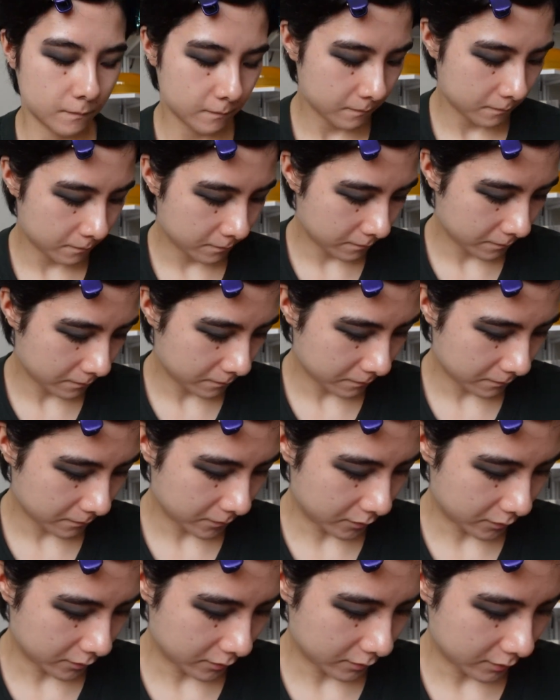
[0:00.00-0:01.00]

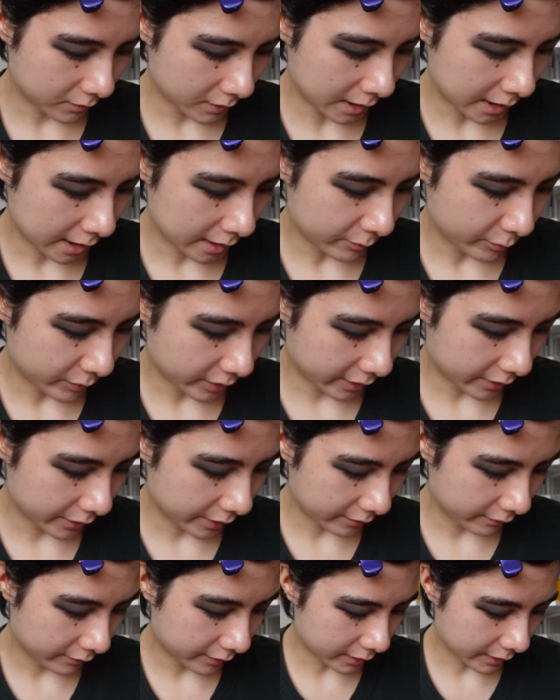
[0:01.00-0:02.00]
I
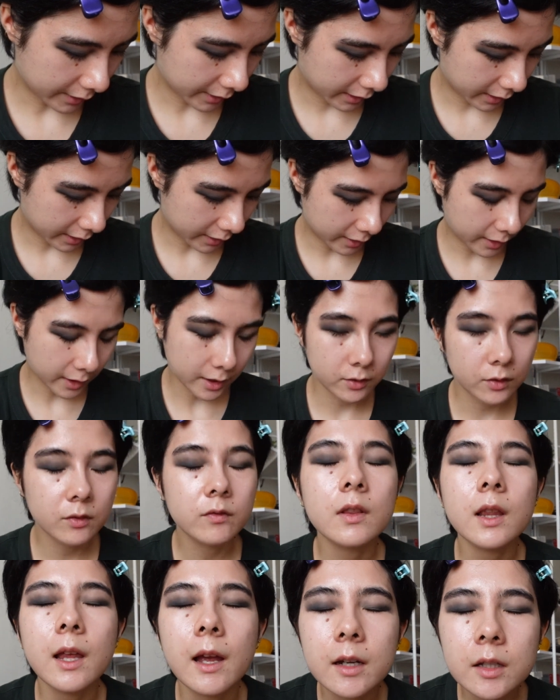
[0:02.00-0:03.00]
feel like it kind
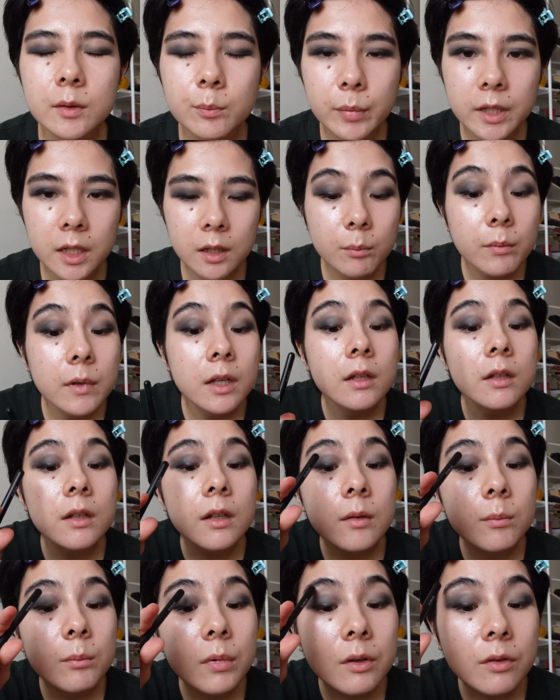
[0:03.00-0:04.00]
of lacks pigment
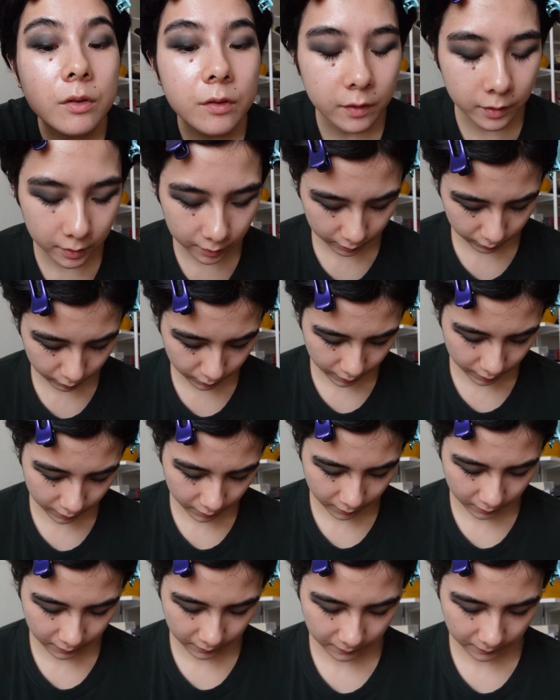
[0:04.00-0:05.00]
compared to this one.